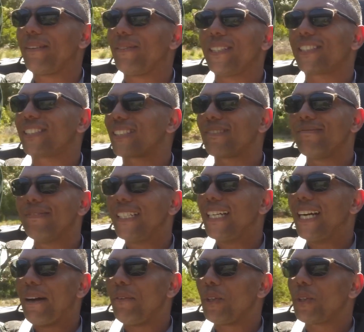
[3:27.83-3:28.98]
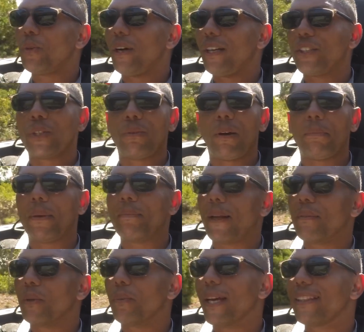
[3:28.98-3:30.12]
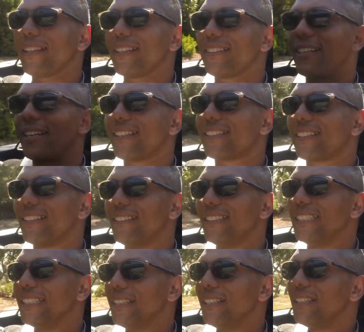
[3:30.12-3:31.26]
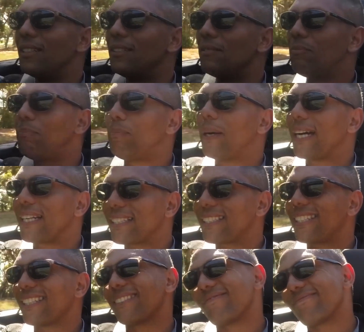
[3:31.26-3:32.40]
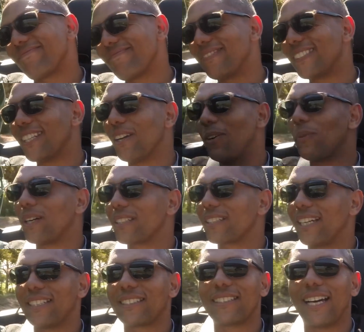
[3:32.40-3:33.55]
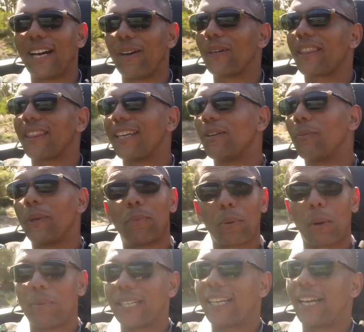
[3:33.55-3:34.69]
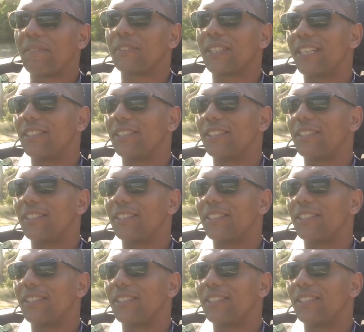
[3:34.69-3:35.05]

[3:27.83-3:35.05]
which I'm not quite sure why BMW went that direction. But you know what? It's now a thing. We're probably going to have to get